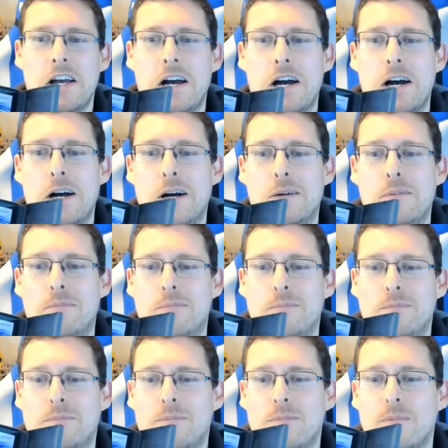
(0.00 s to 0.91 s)

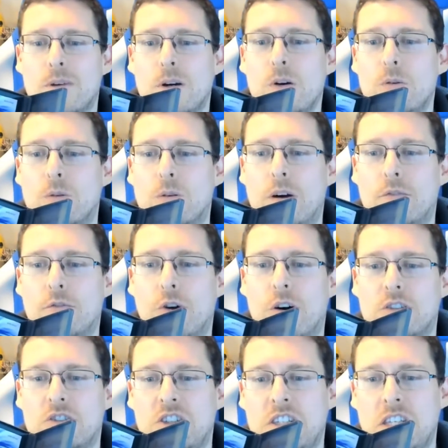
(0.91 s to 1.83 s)
Oh, I've got
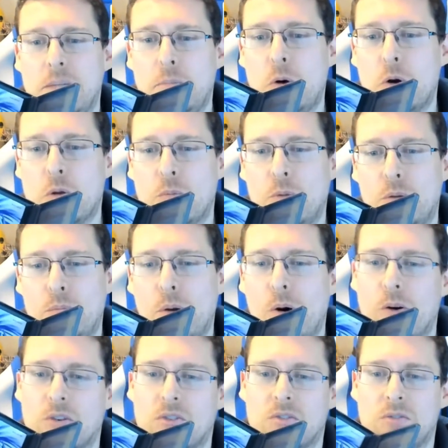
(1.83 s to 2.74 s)
a cheeky Pokemon
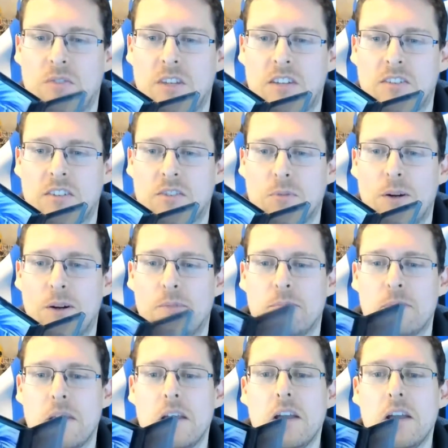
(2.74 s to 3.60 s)
box disc as well,